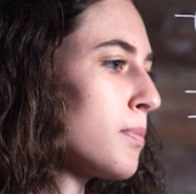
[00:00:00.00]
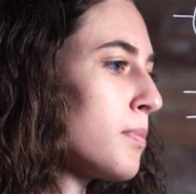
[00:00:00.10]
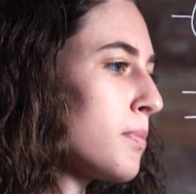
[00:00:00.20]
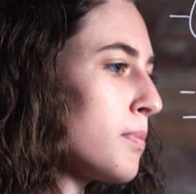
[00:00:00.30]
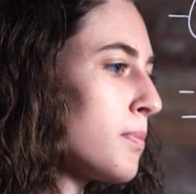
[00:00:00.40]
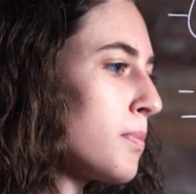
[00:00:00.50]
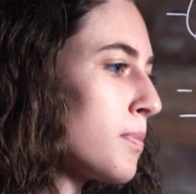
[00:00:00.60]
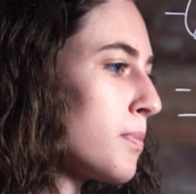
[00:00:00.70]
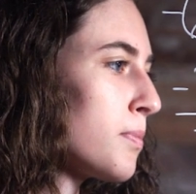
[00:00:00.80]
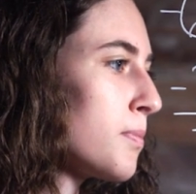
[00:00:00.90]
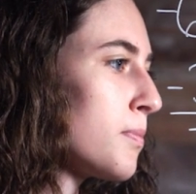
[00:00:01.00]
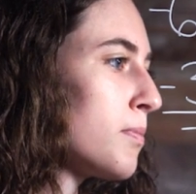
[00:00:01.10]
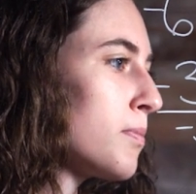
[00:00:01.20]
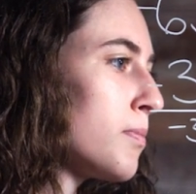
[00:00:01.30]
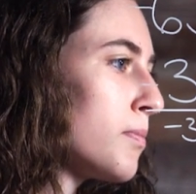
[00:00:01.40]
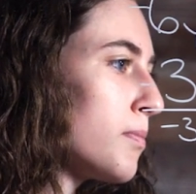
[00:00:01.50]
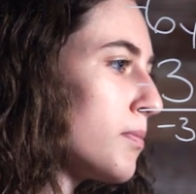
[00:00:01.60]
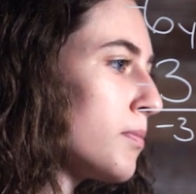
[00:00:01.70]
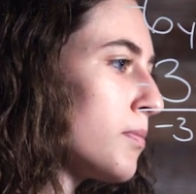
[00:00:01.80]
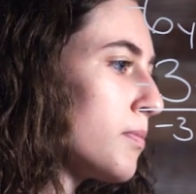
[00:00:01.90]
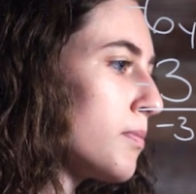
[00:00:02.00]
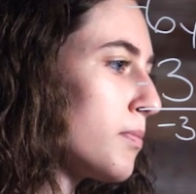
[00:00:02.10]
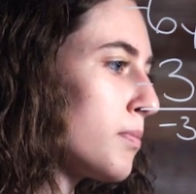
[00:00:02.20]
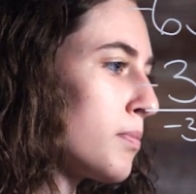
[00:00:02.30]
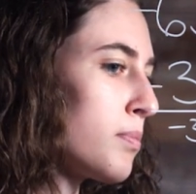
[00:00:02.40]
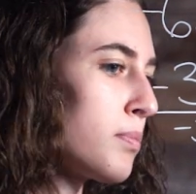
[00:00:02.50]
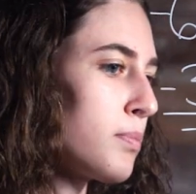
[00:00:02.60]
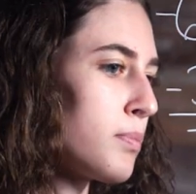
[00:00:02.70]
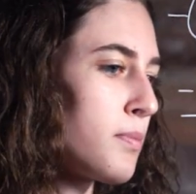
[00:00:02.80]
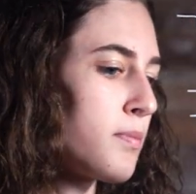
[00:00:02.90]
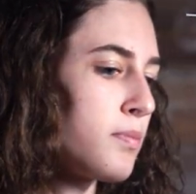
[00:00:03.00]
(silence)